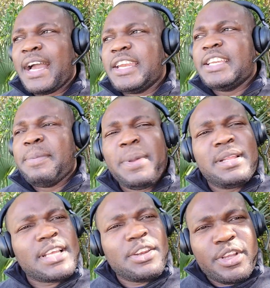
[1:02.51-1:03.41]
And it
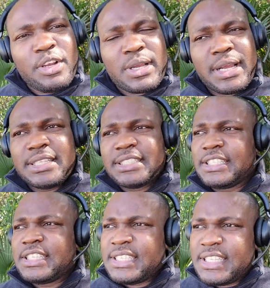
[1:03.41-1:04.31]
depends on how you look at it.
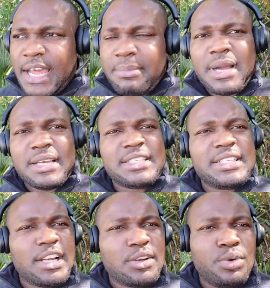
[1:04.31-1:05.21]
It is not bad,
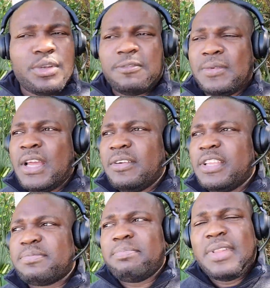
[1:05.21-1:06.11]
it's not good.
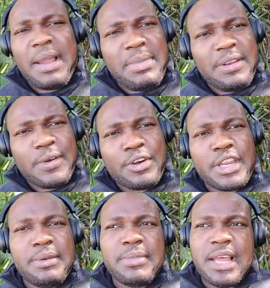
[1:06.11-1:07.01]
It's not bad for
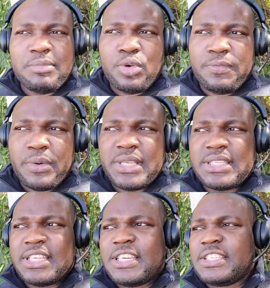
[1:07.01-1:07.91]
cricket, not good for
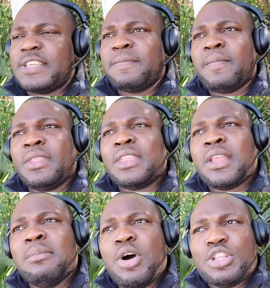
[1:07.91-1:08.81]
West Indies.
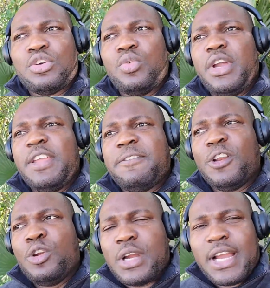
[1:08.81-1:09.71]
But if
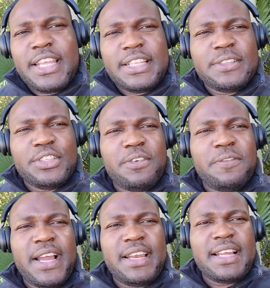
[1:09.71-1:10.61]
you look at it, you'll
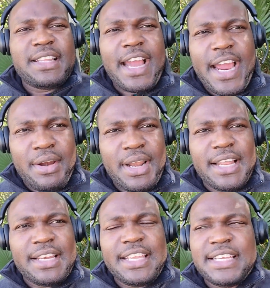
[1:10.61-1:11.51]
find that
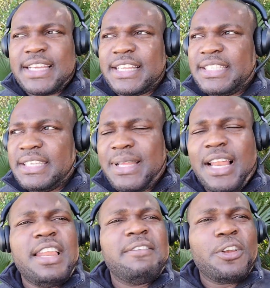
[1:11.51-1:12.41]
Ireland is a team
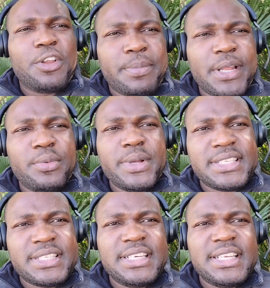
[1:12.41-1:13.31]
that leveled up, and the
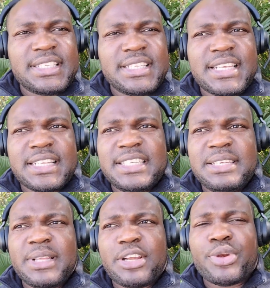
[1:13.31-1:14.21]
West Indies is a
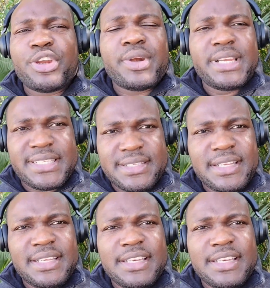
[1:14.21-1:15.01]
team that regressed.